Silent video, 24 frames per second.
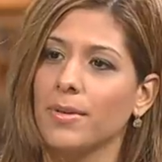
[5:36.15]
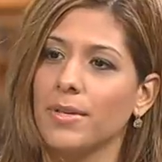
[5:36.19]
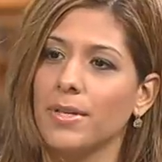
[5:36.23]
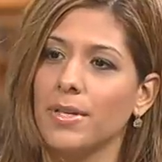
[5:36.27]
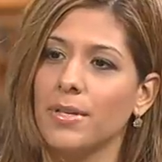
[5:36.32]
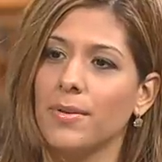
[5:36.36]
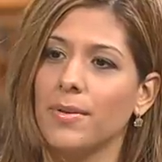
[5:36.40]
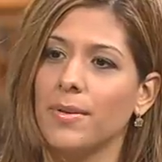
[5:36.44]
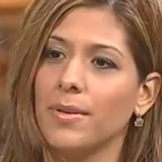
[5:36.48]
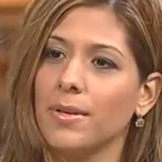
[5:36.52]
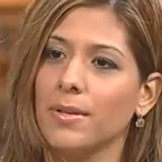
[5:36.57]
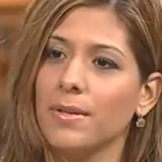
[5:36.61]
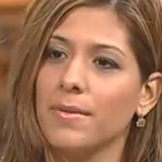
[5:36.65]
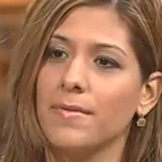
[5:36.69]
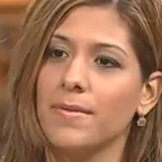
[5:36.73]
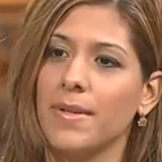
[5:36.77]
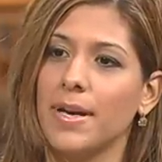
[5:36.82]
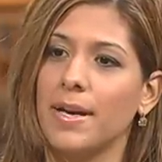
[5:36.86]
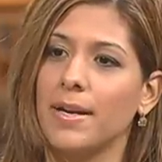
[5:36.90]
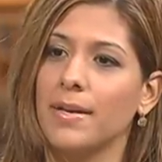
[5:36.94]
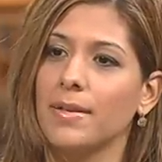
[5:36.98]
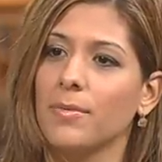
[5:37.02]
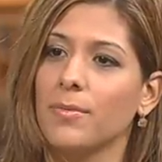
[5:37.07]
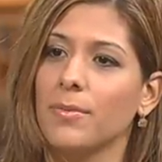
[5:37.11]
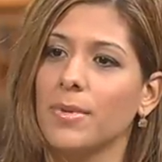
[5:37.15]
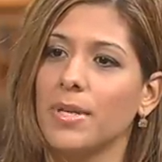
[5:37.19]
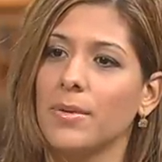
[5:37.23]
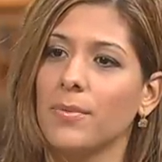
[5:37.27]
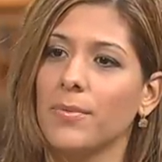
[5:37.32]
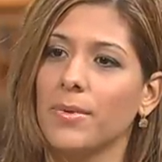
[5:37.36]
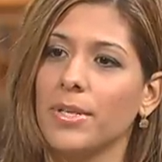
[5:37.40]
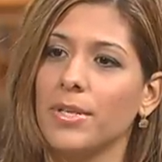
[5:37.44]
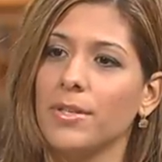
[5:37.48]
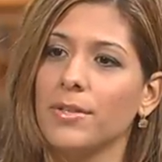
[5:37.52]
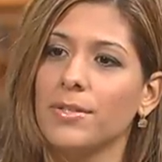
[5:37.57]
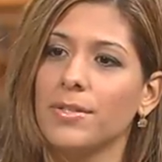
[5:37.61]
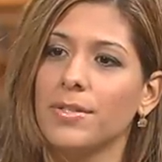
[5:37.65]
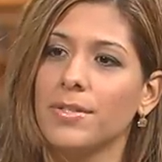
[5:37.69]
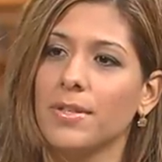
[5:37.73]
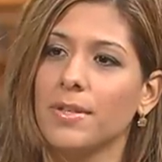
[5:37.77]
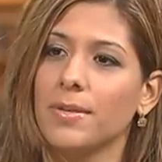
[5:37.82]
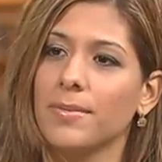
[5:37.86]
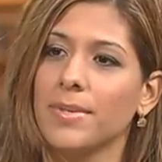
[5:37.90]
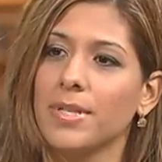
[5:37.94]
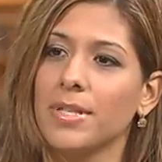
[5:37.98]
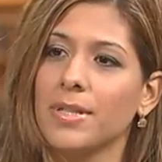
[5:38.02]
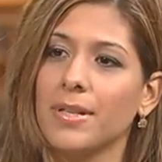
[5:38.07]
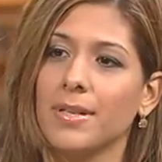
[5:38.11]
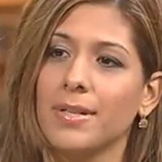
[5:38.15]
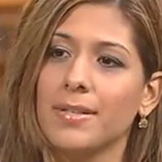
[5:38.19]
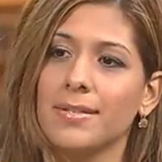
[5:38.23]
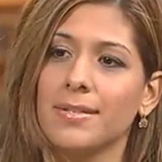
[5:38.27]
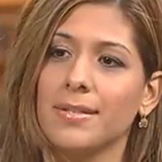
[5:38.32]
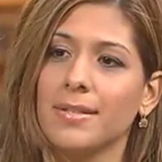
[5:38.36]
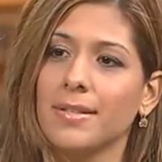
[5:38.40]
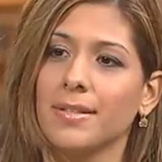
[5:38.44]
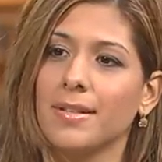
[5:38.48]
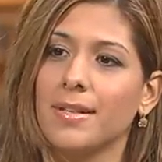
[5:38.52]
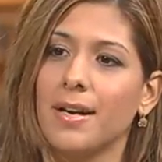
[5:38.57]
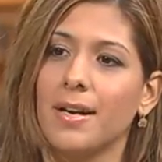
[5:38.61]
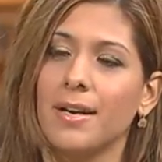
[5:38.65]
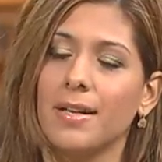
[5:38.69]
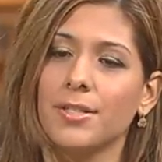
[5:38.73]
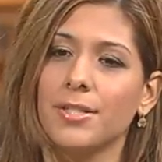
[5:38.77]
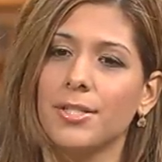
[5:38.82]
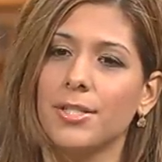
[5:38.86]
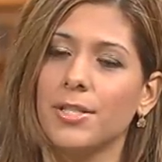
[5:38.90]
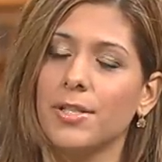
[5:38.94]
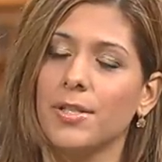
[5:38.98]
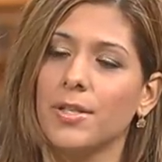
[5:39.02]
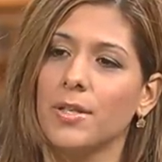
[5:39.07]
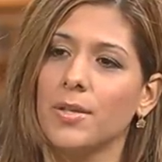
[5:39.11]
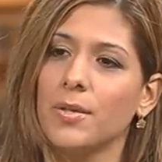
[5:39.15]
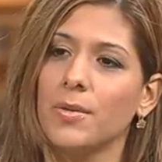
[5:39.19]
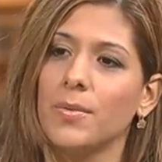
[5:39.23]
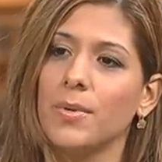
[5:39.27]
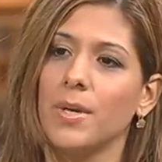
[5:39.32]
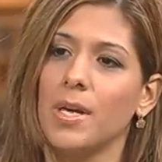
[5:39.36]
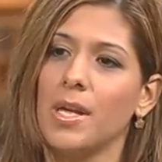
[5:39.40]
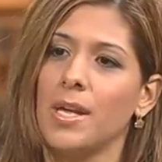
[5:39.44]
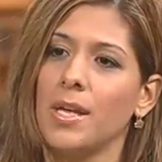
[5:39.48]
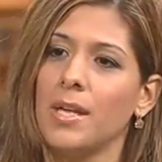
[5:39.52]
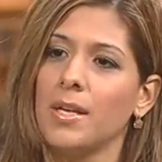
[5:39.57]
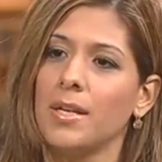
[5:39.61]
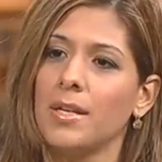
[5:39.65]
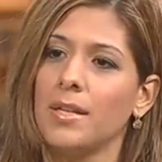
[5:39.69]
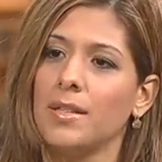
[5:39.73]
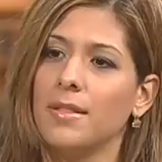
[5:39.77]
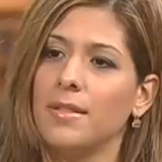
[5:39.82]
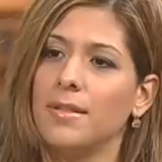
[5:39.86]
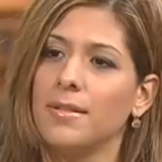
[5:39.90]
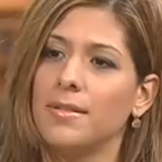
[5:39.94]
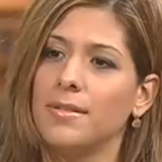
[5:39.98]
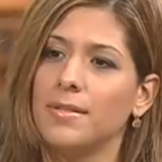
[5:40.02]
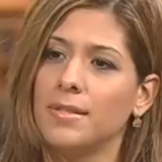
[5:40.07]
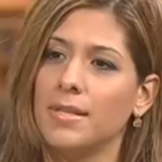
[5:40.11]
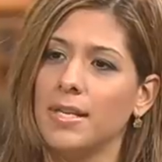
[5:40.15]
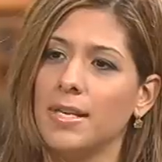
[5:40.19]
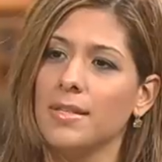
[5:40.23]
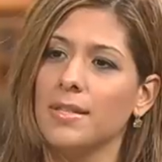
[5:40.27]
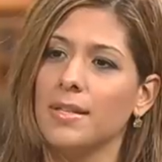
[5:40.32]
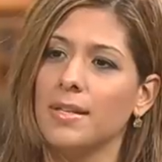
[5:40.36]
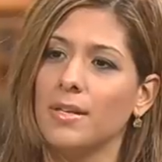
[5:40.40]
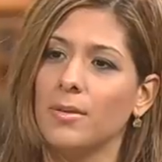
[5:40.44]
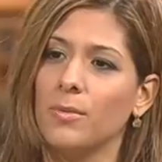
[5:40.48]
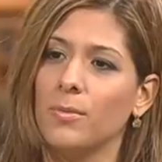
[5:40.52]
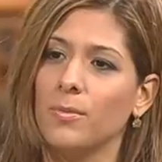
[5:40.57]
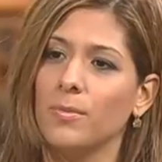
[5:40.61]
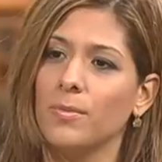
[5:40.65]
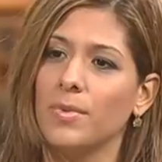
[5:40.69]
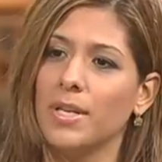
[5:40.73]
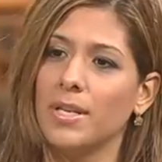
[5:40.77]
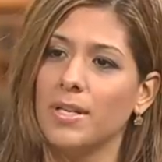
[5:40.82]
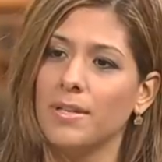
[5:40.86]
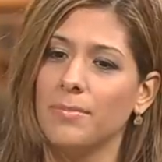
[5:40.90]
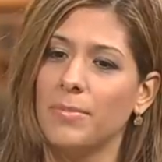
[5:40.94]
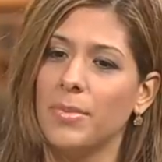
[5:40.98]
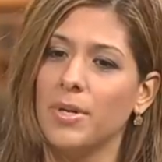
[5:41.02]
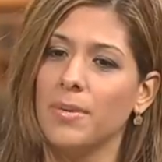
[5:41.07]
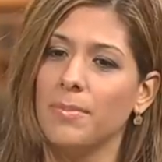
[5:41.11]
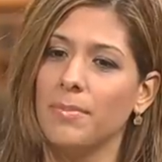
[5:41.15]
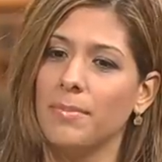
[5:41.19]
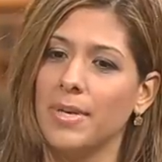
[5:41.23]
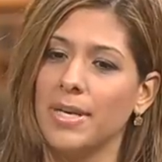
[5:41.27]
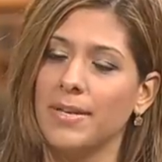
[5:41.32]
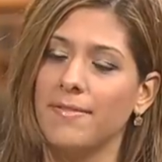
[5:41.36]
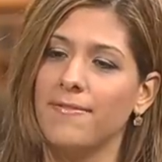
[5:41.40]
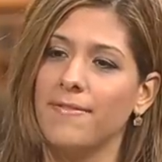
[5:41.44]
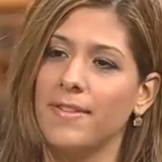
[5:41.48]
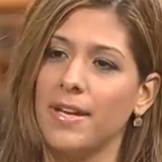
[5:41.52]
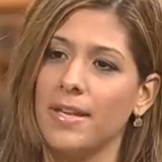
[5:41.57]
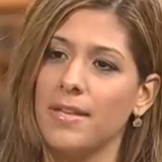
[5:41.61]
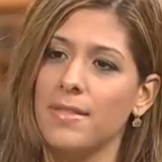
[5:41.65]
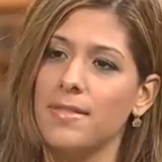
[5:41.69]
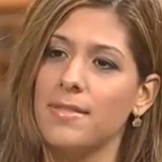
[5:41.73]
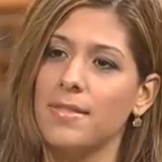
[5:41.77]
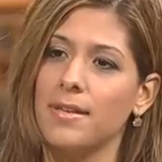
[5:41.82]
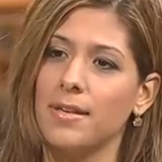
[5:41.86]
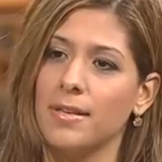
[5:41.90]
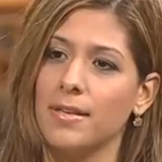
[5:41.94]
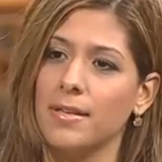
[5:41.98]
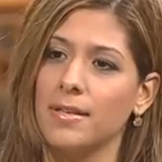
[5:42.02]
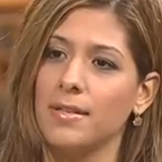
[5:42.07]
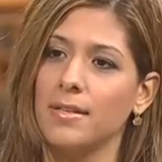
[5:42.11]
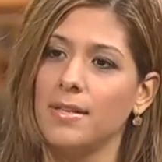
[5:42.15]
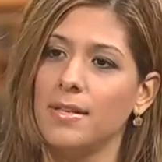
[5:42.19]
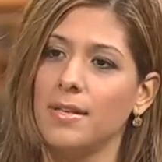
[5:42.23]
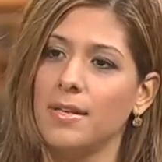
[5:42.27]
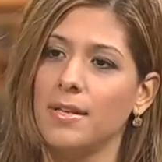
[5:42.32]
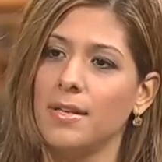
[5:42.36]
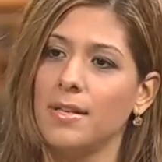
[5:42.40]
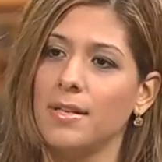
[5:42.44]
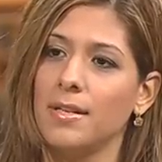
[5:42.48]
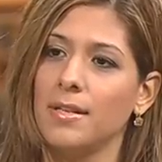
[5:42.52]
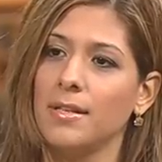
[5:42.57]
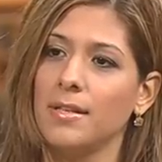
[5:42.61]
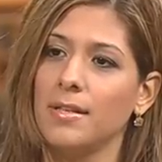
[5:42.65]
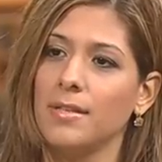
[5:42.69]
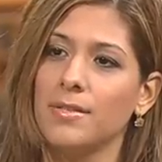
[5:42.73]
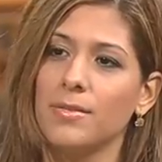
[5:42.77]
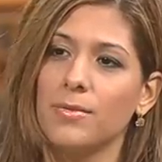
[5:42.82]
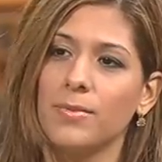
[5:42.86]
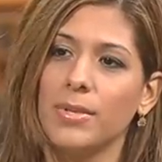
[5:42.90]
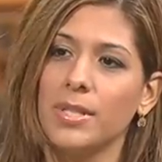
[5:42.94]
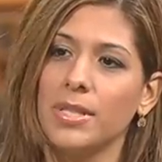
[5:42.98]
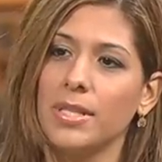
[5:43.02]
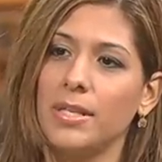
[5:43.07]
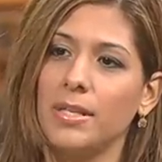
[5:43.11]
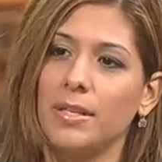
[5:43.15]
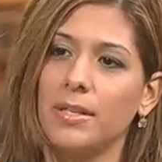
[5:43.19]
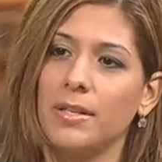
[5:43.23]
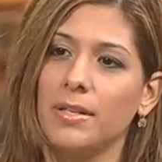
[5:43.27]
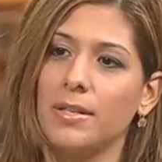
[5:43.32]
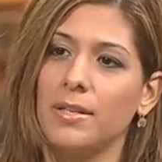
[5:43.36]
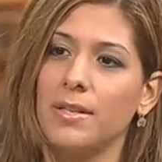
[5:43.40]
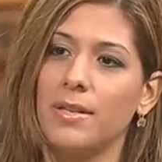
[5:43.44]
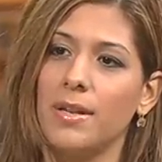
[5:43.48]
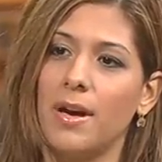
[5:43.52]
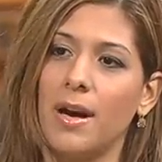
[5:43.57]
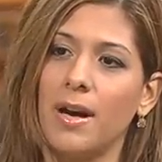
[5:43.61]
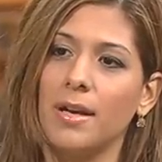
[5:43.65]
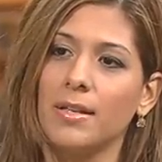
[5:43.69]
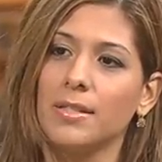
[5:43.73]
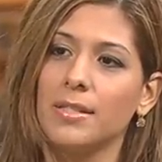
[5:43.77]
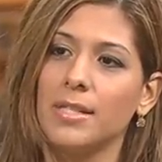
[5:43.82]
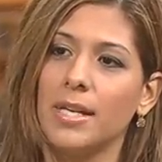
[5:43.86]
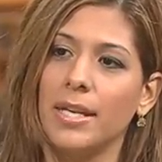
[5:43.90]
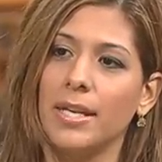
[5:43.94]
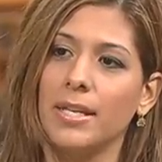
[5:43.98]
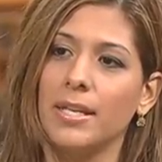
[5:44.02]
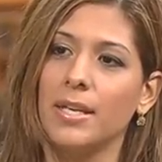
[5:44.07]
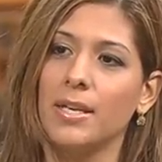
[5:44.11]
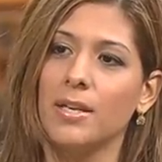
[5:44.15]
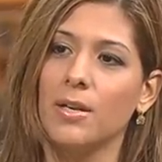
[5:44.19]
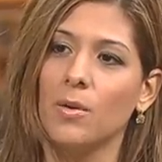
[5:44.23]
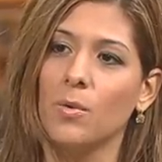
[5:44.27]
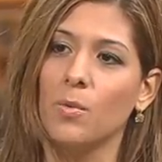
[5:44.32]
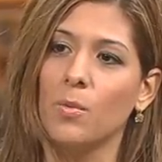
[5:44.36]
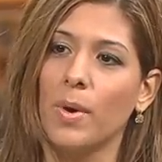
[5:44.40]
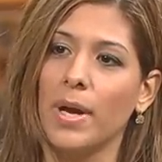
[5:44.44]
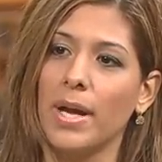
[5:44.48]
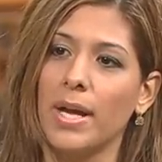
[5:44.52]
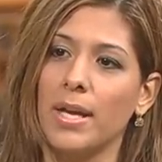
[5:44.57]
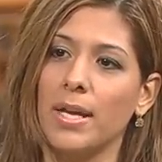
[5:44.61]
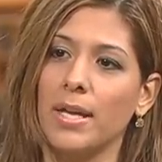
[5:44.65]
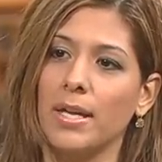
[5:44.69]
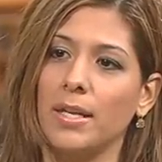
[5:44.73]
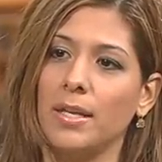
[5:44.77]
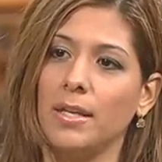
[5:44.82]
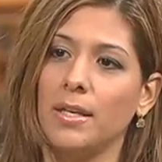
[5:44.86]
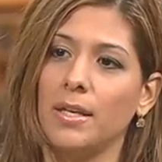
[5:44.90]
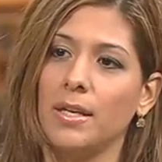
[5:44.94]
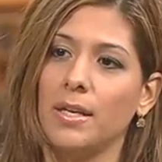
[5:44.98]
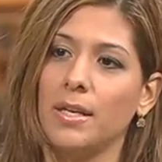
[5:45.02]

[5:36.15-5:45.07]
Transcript: You know all of that. When when you just start realizing, gosh, you know, this thing that I that I put my faith in is really not taking away